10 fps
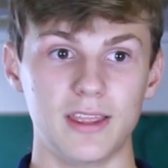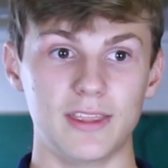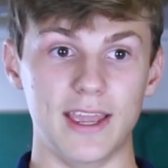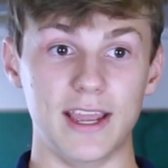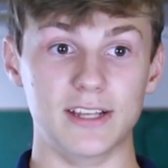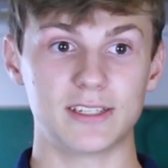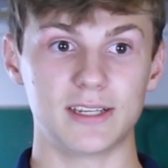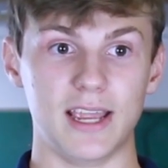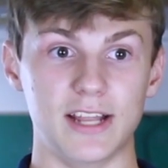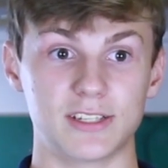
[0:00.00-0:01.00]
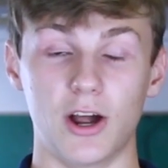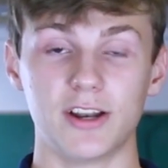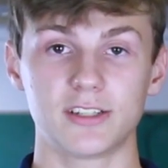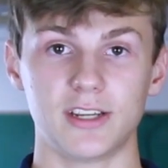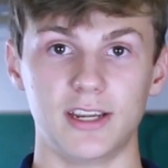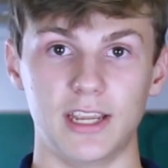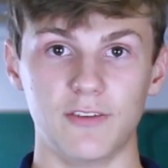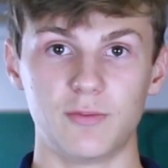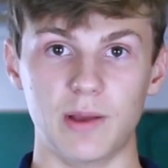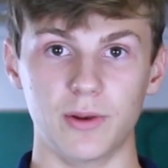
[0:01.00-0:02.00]
that it's honestly a
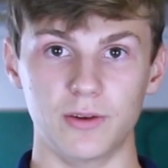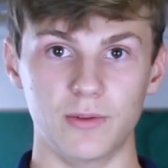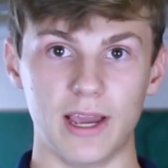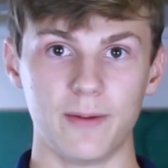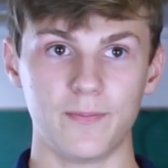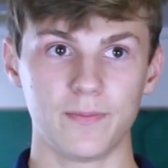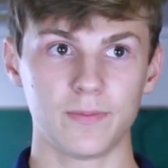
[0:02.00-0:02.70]
gift to be able to do that.